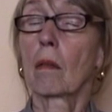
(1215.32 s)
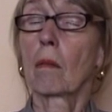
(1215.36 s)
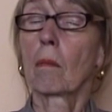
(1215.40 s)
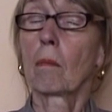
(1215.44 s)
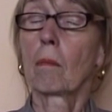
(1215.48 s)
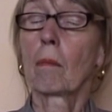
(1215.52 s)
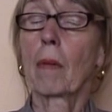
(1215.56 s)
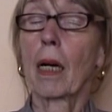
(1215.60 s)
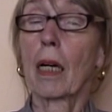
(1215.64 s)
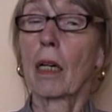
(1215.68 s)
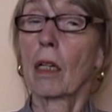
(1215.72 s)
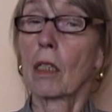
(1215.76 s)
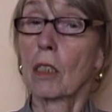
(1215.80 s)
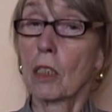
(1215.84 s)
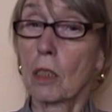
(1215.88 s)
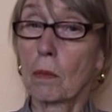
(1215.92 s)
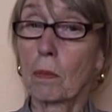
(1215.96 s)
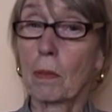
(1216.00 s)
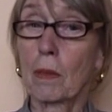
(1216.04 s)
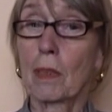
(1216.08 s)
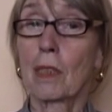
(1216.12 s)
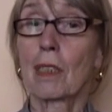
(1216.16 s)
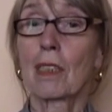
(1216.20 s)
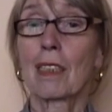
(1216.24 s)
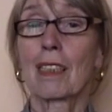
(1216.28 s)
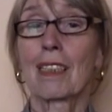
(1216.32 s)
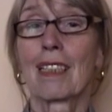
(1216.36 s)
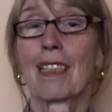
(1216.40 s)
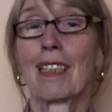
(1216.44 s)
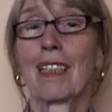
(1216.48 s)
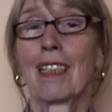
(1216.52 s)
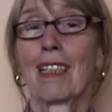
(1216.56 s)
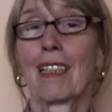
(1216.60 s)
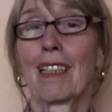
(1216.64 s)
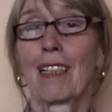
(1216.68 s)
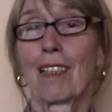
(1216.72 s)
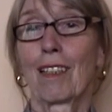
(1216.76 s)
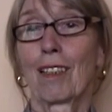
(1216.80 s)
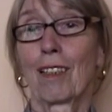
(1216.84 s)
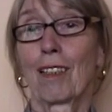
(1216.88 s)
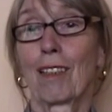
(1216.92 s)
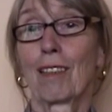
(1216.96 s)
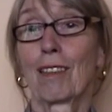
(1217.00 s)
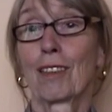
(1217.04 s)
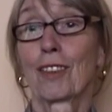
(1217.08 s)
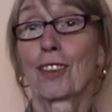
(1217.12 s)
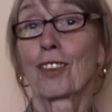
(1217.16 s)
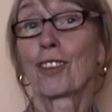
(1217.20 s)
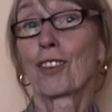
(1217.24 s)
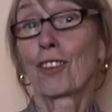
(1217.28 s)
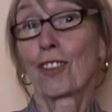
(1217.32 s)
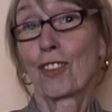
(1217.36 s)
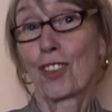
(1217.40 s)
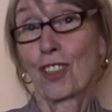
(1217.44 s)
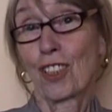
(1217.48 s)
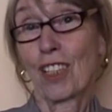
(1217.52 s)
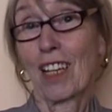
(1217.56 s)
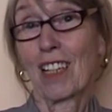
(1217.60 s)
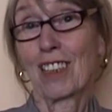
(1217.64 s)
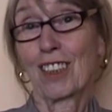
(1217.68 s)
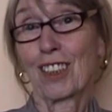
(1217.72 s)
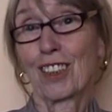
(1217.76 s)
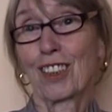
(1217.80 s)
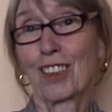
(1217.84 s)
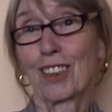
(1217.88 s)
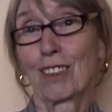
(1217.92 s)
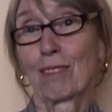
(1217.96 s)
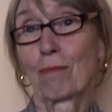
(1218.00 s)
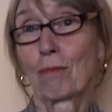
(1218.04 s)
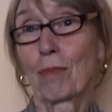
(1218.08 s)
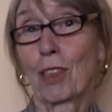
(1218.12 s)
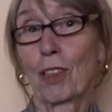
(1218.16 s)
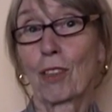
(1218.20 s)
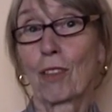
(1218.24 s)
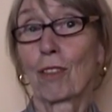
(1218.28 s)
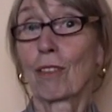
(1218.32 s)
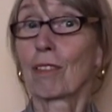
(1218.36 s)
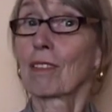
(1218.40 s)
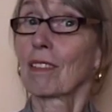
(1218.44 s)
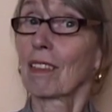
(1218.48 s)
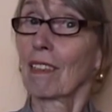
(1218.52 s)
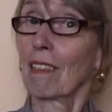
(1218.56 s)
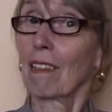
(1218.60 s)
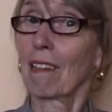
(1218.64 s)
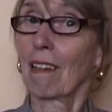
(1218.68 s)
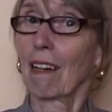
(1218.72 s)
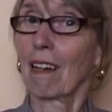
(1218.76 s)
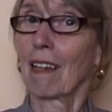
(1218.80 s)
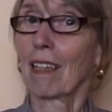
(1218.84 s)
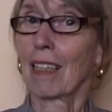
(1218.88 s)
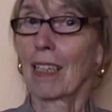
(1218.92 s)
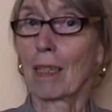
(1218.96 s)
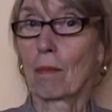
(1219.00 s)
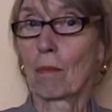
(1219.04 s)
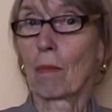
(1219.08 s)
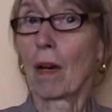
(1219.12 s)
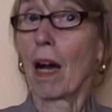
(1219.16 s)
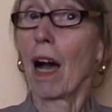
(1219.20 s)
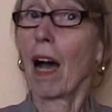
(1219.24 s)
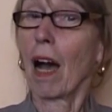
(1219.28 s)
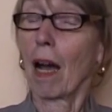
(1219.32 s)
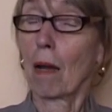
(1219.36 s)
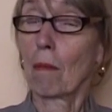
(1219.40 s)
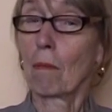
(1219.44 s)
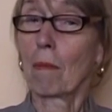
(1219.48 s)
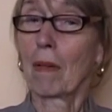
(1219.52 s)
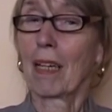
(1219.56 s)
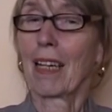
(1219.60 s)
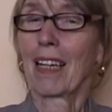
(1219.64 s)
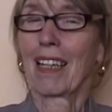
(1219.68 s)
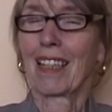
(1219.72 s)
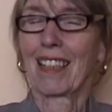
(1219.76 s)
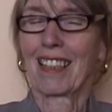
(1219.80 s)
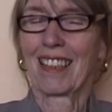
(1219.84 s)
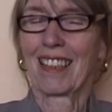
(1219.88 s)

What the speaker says: husband's suggestion, because here I am, I married